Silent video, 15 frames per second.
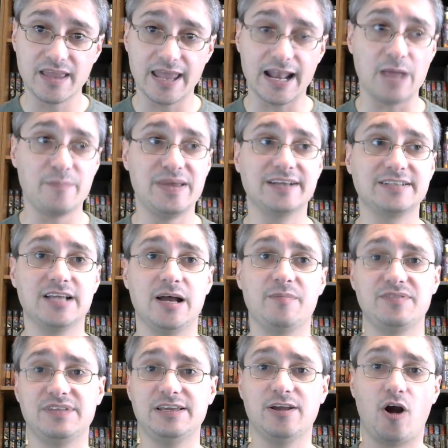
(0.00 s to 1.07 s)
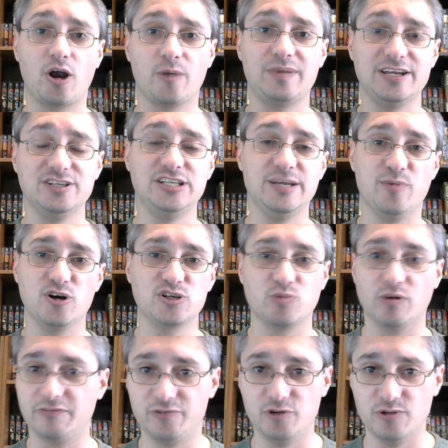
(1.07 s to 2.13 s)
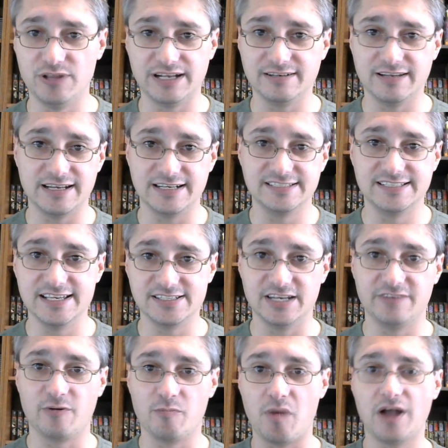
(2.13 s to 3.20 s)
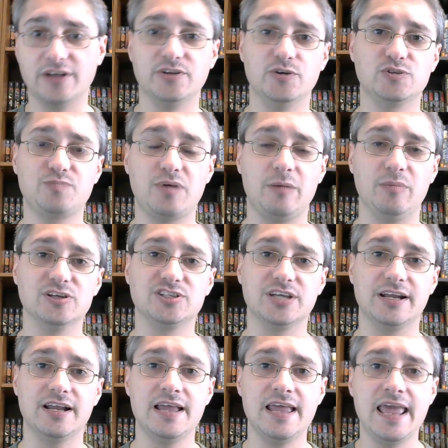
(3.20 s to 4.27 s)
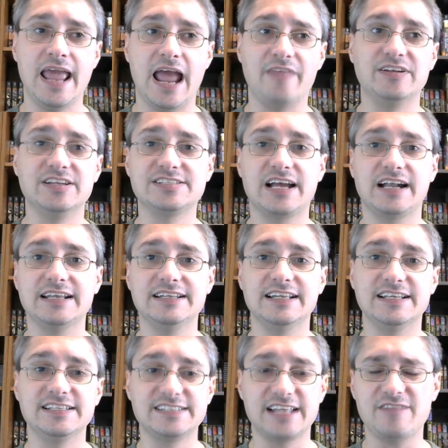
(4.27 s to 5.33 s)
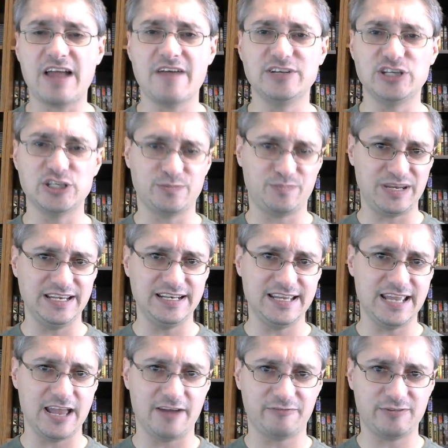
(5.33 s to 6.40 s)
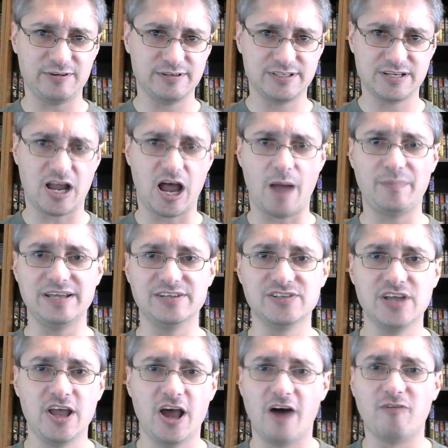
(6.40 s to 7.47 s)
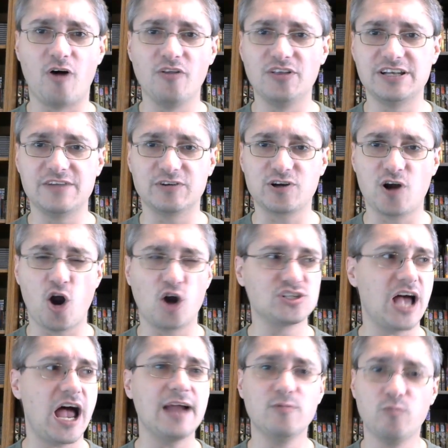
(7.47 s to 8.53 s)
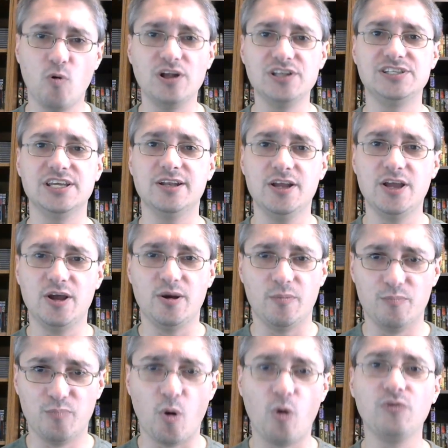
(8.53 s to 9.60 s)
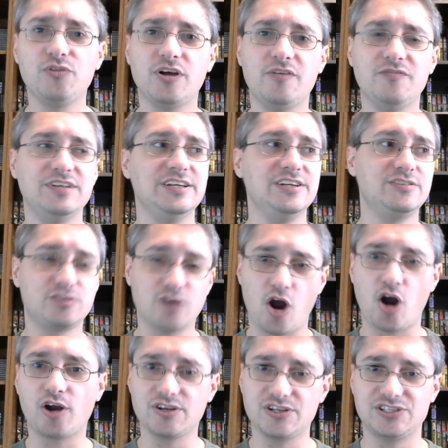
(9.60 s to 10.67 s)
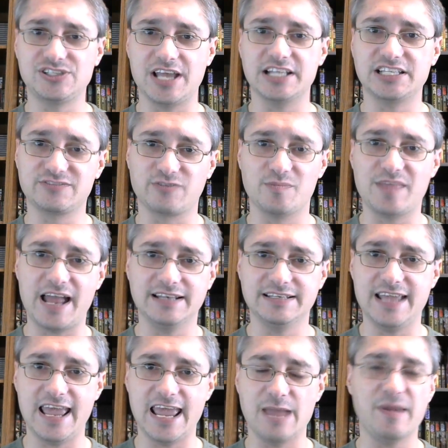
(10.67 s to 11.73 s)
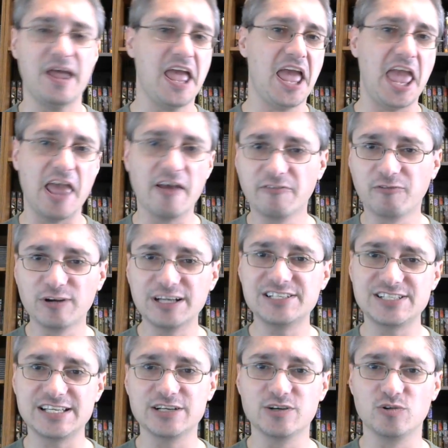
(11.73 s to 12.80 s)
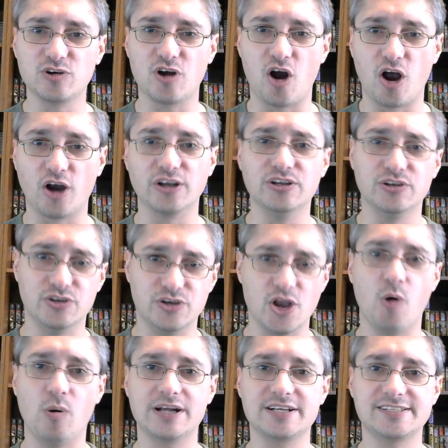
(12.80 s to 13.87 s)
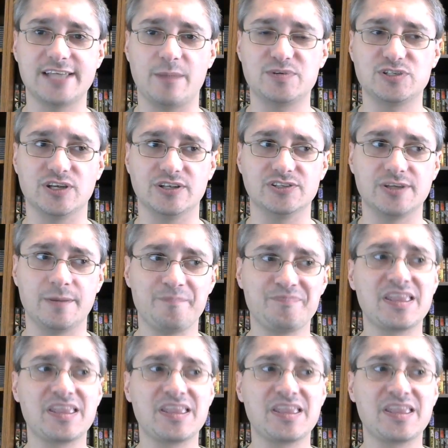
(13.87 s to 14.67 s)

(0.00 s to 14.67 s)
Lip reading: And I picked up the RPG books, what few that existed, from Mongoose Publishing, and they decided that instead of having just PDF copies of all the different cards, I wanted both of the card sets from that game, every single card, no exceptions.